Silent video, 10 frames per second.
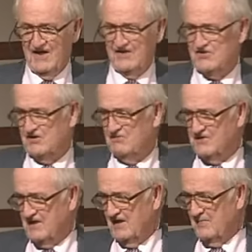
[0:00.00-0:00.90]
And she
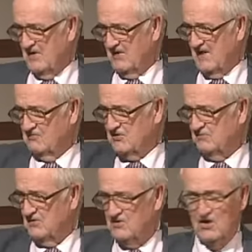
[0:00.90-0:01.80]
would tell about how
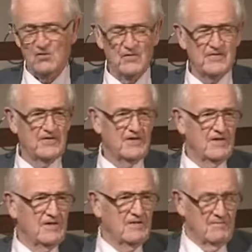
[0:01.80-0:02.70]
she would go with
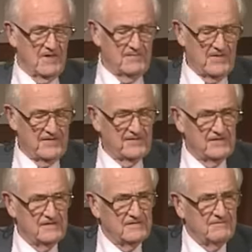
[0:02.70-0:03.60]
my
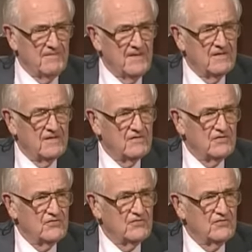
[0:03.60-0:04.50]
mother
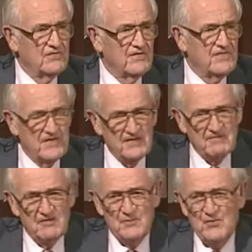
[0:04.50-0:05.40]
to the
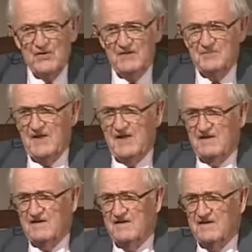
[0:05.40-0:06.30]
theater in Portland,
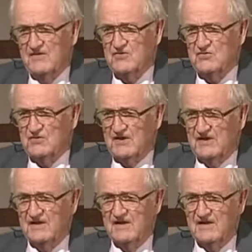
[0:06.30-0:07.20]
Maine and
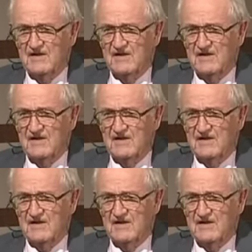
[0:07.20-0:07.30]
enjoy